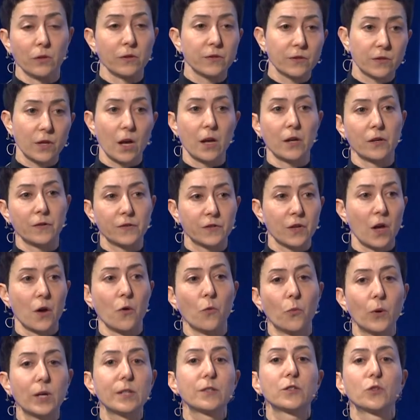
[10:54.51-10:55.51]
So
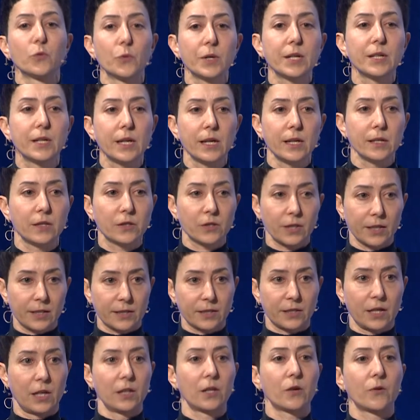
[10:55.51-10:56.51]
what do we need to
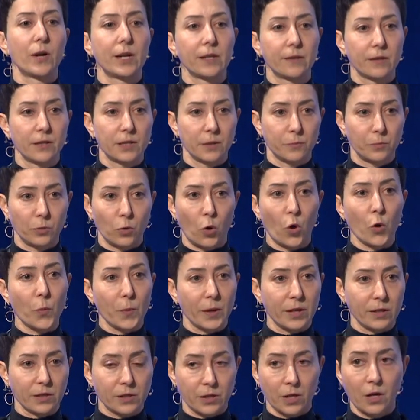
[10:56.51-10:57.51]
accelerate the
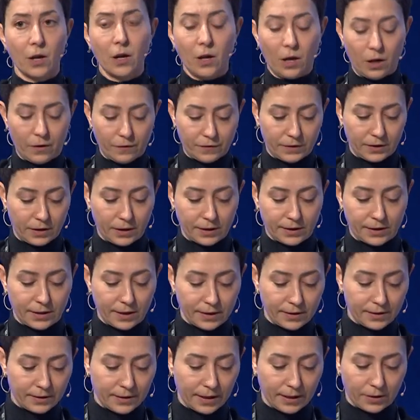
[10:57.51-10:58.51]
deployment of
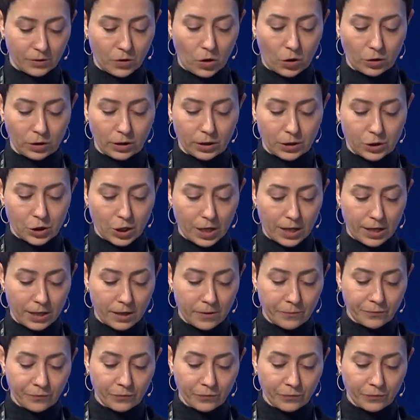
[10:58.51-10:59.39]
CCS technology?